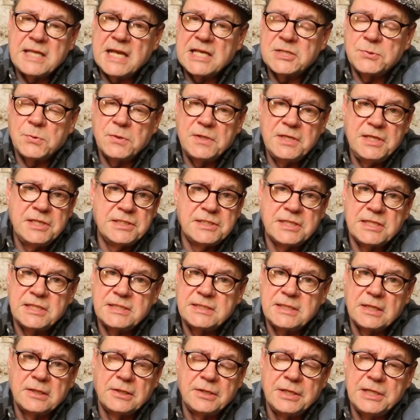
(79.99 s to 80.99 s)
that's what these
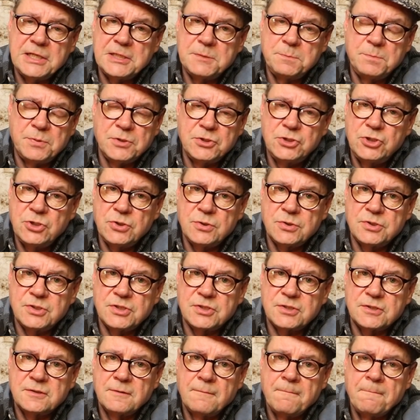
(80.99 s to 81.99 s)
distilleries
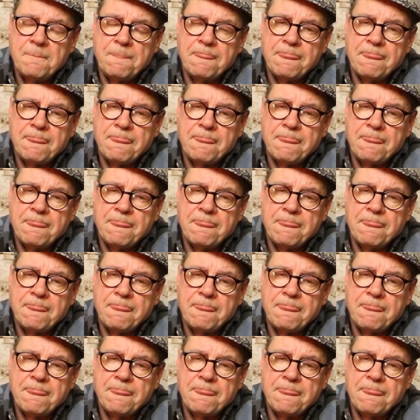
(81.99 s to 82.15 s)
produce.